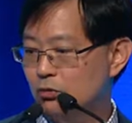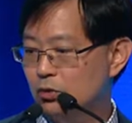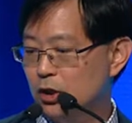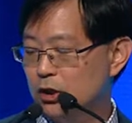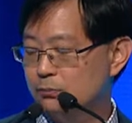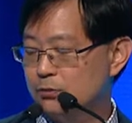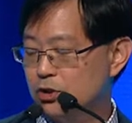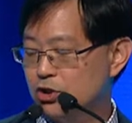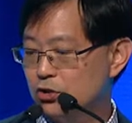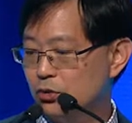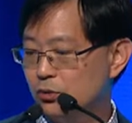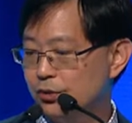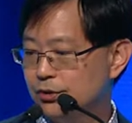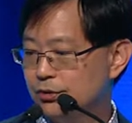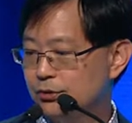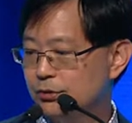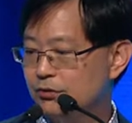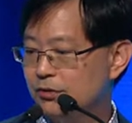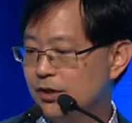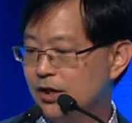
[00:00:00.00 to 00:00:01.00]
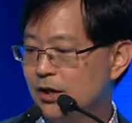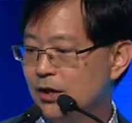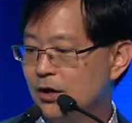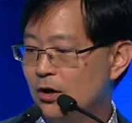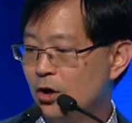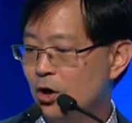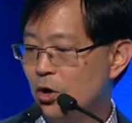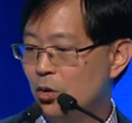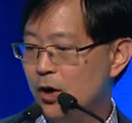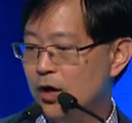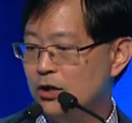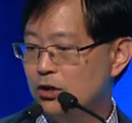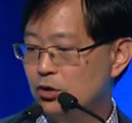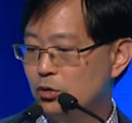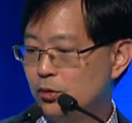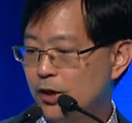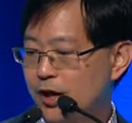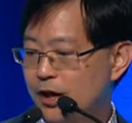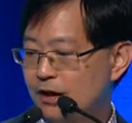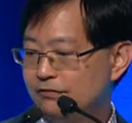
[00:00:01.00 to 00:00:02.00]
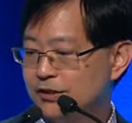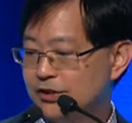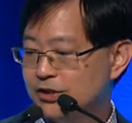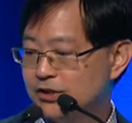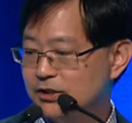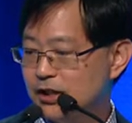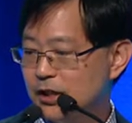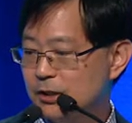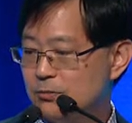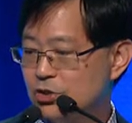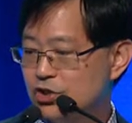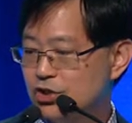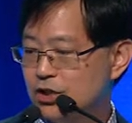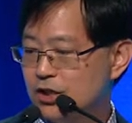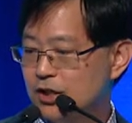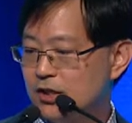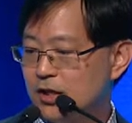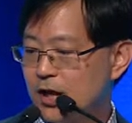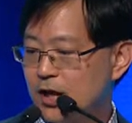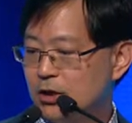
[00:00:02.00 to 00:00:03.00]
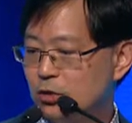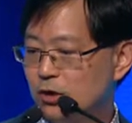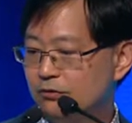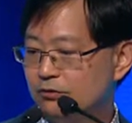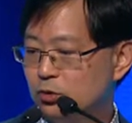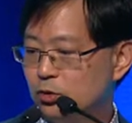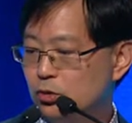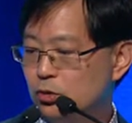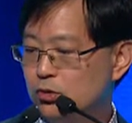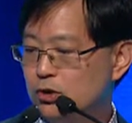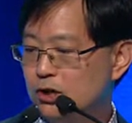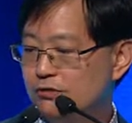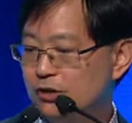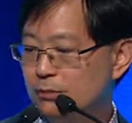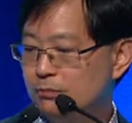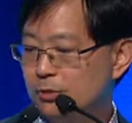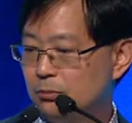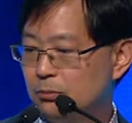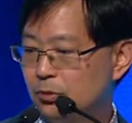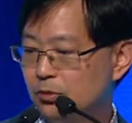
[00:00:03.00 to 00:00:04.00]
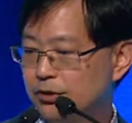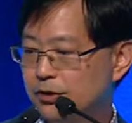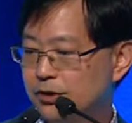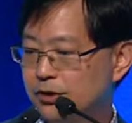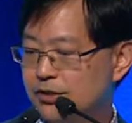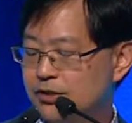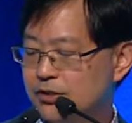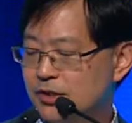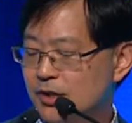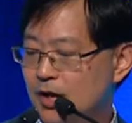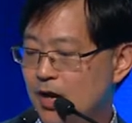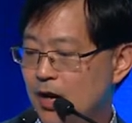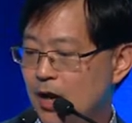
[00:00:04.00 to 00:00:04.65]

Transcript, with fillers: of what I'll be showing you, where you have the same gene and you have two different promoters.